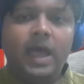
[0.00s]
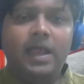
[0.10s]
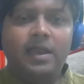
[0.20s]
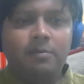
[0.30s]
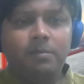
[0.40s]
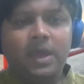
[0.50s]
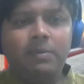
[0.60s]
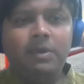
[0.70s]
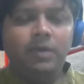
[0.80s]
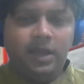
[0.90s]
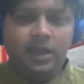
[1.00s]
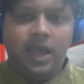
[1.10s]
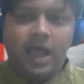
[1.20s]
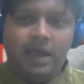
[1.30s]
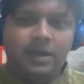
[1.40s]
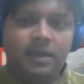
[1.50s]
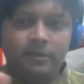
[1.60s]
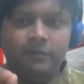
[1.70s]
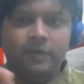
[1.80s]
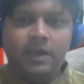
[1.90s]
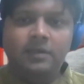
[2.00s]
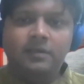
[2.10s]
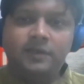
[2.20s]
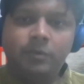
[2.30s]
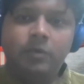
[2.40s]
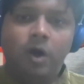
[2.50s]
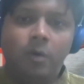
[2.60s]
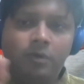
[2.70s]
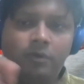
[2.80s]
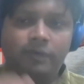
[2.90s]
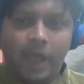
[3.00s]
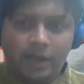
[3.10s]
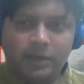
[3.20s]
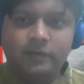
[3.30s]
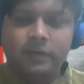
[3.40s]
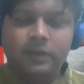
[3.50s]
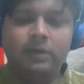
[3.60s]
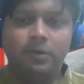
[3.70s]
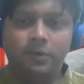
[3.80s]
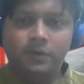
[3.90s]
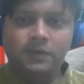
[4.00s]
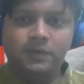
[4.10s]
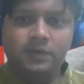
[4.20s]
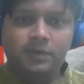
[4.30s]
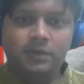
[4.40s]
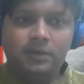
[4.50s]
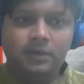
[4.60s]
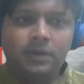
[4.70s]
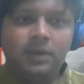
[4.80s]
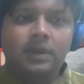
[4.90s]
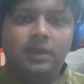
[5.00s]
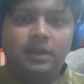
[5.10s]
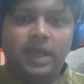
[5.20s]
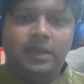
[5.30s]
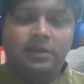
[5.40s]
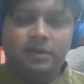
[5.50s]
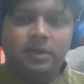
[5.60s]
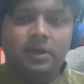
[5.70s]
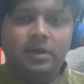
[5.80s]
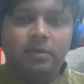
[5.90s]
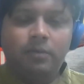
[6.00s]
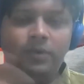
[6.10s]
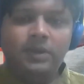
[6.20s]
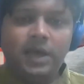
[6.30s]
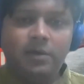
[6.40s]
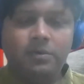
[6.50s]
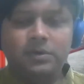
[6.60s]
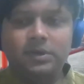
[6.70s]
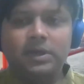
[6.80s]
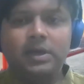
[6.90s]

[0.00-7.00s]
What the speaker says: And maybe we can identify some common factors in the host that without